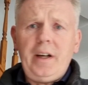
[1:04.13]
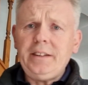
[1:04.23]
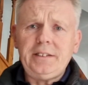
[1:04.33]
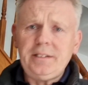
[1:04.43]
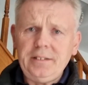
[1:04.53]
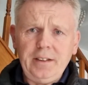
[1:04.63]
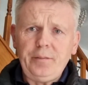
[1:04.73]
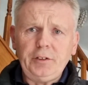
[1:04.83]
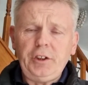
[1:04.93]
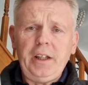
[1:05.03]
has
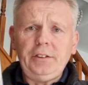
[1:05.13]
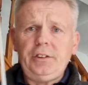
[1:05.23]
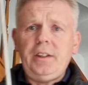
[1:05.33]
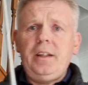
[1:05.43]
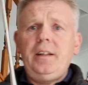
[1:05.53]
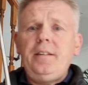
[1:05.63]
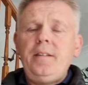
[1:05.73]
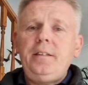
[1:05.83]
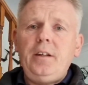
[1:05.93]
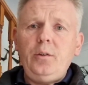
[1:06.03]
never changed.
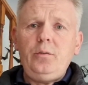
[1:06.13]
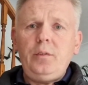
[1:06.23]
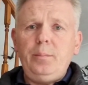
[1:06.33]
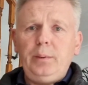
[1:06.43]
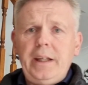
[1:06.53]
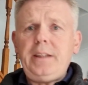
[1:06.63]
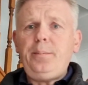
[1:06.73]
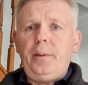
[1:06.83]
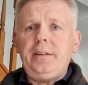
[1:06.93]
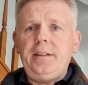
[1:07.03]
Now, the blade
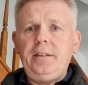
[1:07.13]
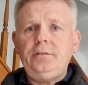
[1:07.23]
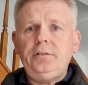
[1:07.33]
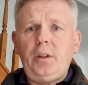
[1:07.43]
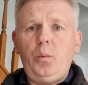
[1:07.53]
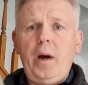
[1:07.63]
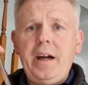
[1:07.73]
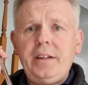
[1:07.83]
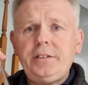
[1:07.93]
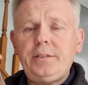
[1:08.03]
putter
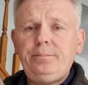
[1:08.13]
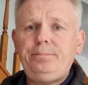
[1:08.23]
requires